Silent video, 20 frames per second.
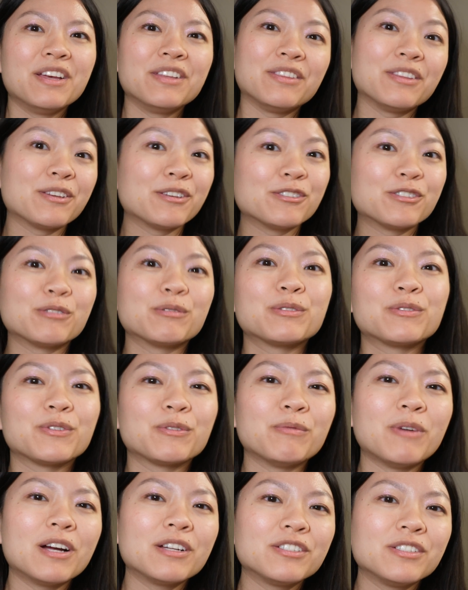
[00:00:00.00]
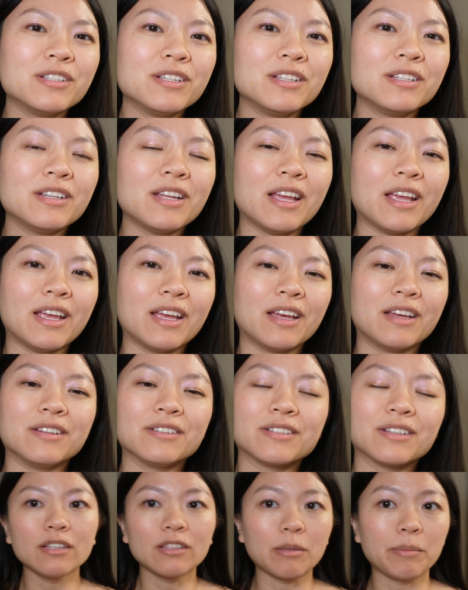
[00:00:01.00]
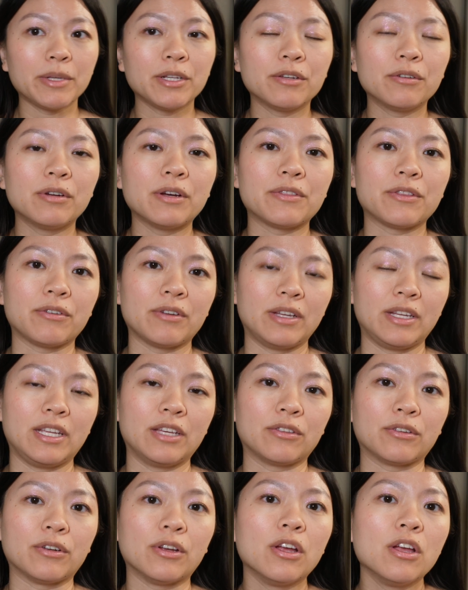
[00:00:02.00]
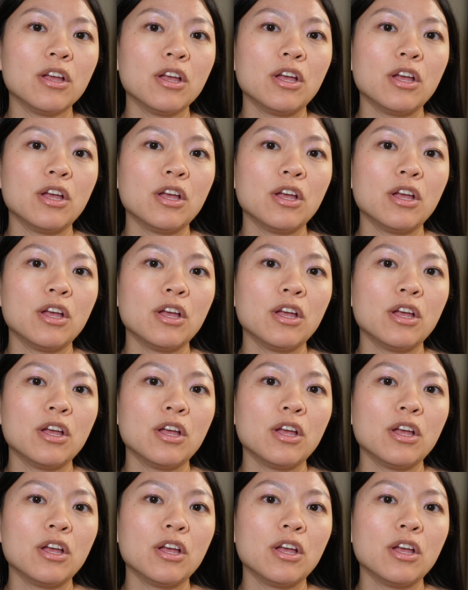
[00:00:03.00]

Thank you so much for watching, and let me know if there are any other